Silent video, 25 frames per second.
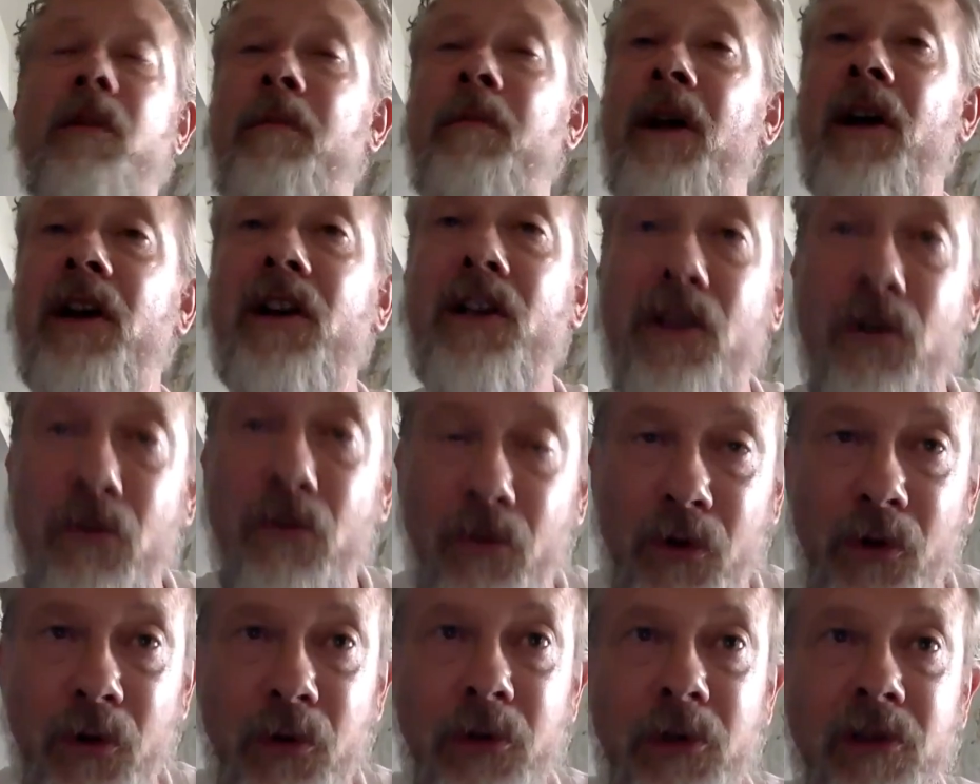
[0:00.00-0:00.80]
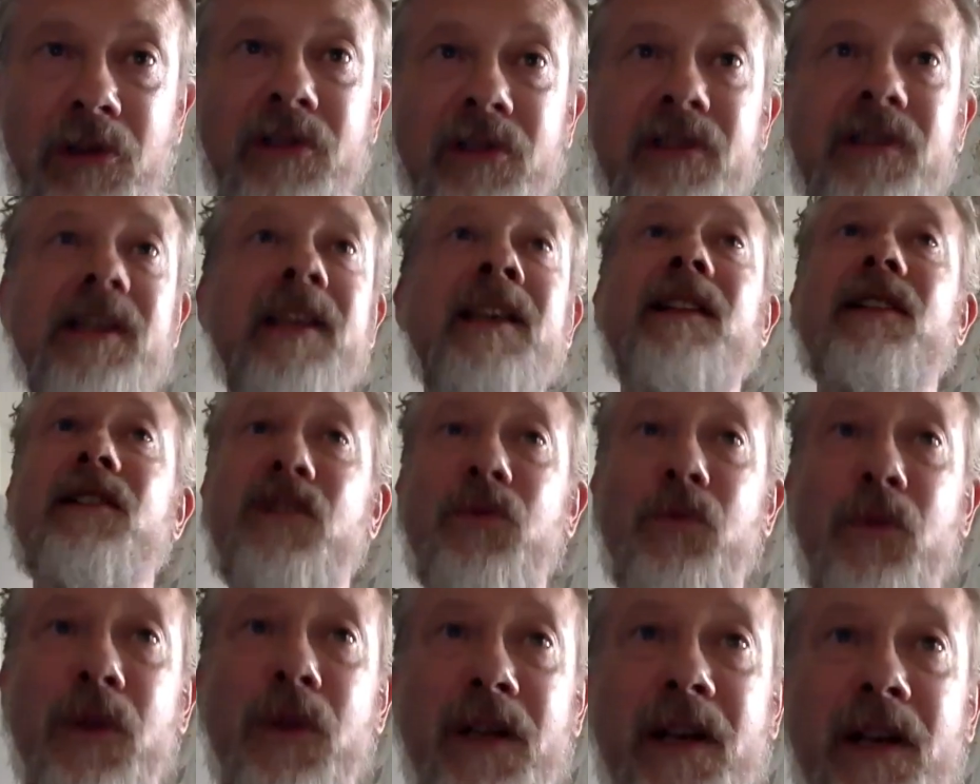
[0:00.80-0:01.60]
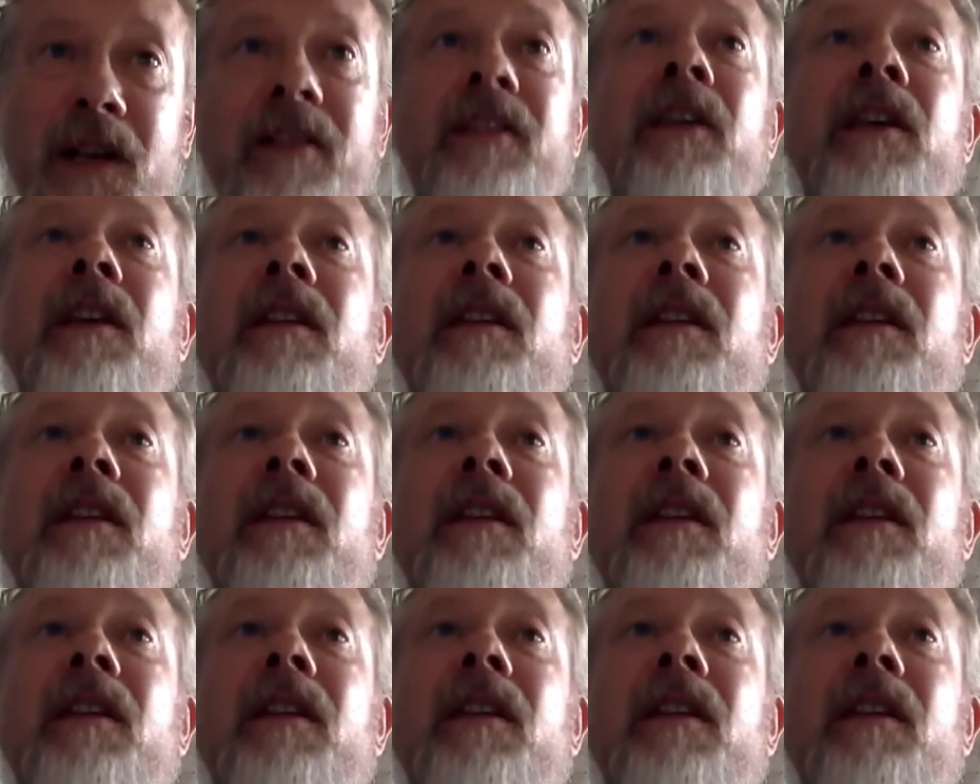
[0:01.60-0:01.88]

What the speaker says: American rules in Sweden.